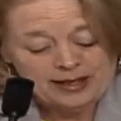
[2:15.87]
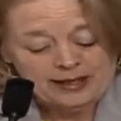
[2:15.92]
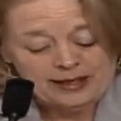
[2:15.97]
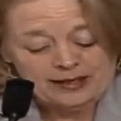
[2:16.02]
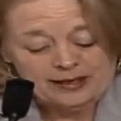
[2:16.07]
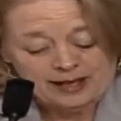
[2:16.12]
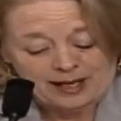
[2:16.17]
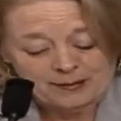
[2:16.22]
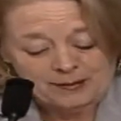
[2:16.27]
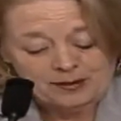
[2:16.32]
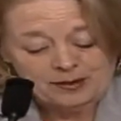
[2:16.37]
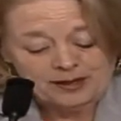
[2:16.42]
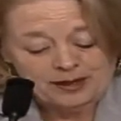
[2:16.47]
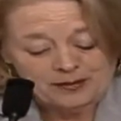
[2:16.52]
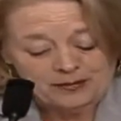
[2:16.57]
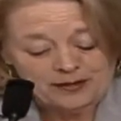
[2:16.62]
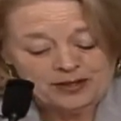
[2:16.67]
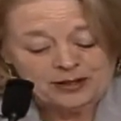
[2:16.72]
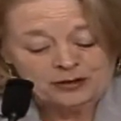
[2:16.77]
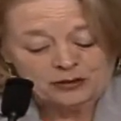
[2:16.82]
and I
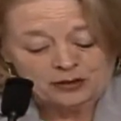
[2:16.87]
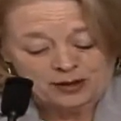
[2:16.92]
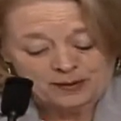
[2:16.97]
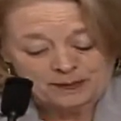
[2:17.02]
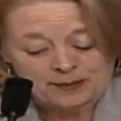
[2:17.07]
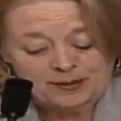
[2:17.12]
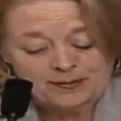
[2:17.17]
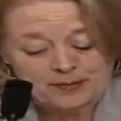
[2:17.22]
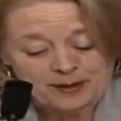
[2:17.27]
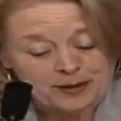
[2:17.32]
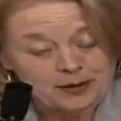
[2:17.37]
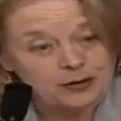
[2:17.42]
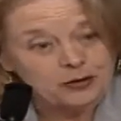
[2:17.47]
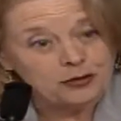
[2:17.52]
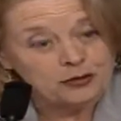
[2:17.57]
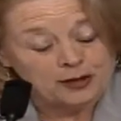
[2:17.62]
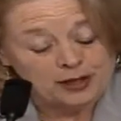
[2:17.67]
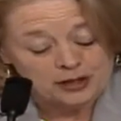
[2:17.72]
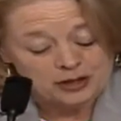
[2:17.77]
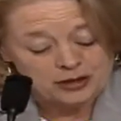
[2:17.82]
believe the Trump
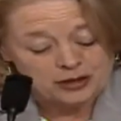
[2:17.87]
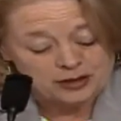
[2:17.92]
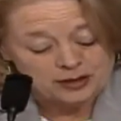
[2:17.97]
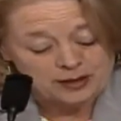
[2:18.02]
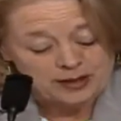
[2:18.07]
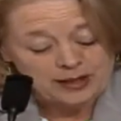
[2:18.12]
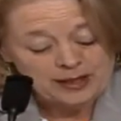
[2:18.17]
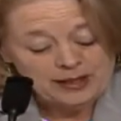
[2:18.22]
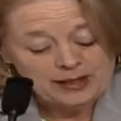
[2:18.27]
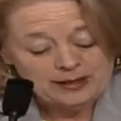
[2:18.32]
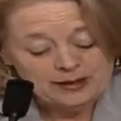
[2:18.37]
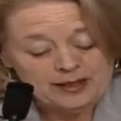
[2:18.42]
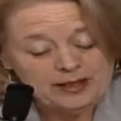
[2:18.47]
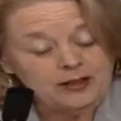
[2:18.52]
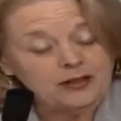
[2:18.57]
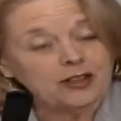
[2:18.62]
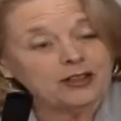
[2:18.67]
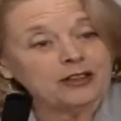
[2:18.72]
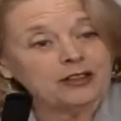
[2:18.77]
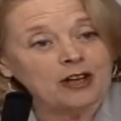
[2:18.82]
administration
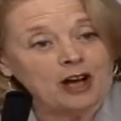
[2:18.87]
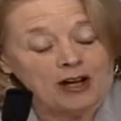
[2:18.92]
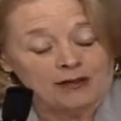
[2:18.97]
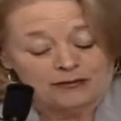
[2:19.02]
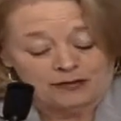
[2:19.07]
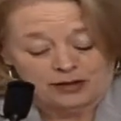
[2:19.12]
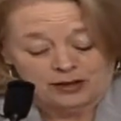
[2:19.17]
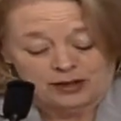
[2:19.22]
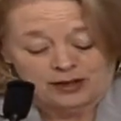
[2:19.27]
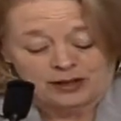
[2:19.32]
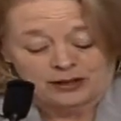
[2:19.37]
needs a thoughtful,